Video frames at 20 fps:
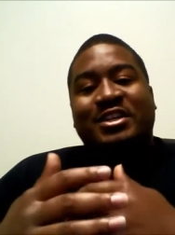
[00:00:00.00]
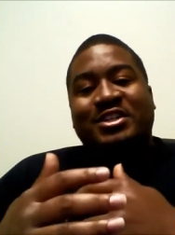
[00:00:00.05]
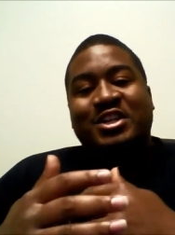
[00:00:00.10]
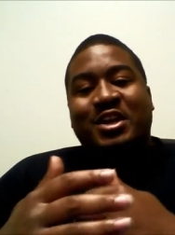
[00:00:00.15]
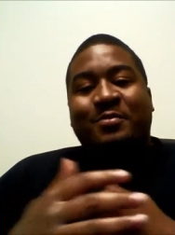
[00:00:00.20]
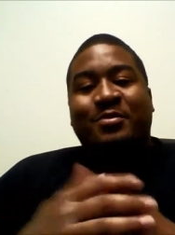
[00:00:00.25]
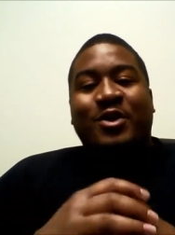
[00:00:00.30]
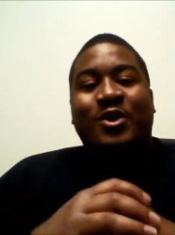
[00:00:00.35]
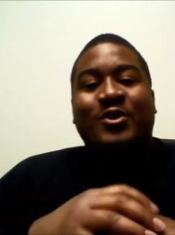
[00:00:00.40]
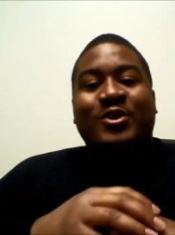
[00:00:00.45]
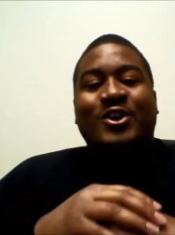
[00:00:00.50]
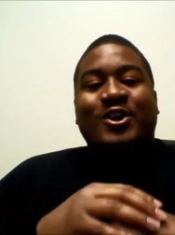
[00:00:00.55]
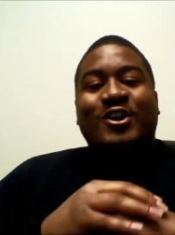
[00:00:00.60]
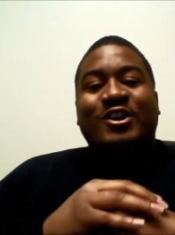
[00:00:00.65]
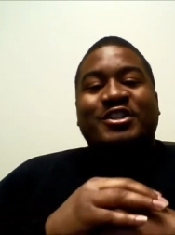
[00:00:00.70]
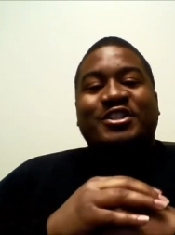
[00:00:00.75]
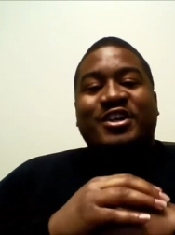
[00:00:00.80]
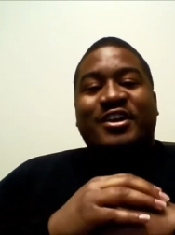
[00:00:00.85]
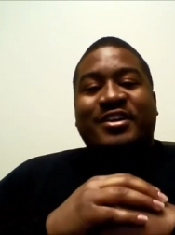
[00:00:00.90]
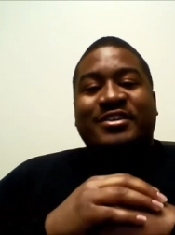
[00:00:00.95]
jump on here
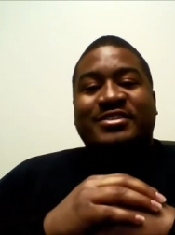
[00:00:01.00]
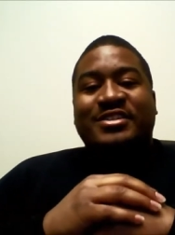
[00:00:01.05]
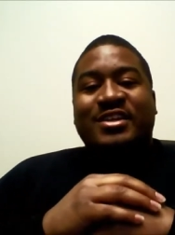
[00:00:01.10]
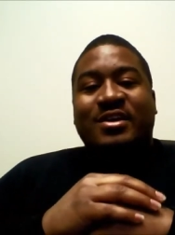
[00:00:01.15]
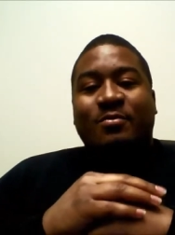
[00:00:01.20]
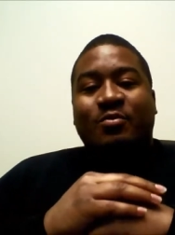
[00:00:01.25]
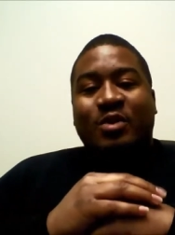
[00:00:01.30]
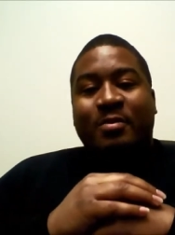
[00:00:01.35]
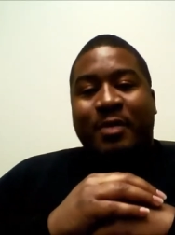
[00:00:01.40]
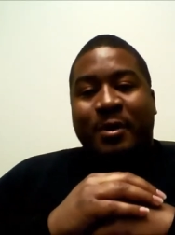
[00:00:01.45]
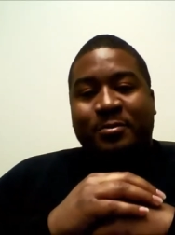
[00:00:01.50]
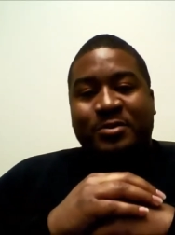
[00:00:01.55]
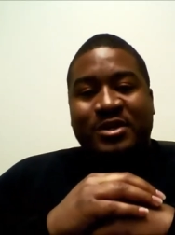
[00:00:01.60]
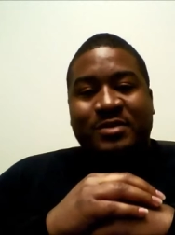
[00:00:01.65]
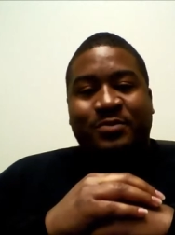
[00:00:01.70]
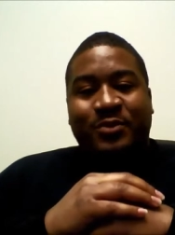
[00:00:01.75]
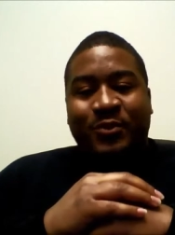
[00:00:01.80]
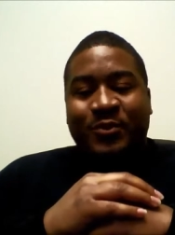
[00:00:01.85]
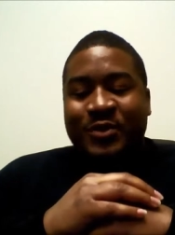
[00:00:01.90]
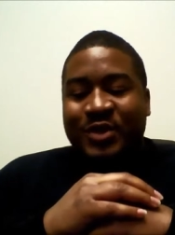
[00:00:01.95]
and share something with my
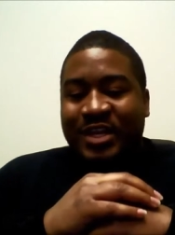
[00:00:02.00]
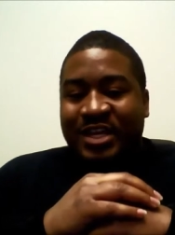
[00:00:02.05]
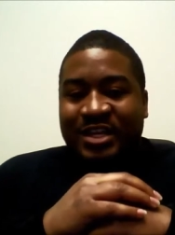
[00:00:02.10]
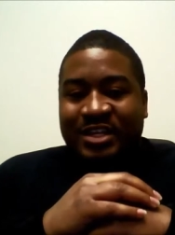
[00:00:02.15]
people.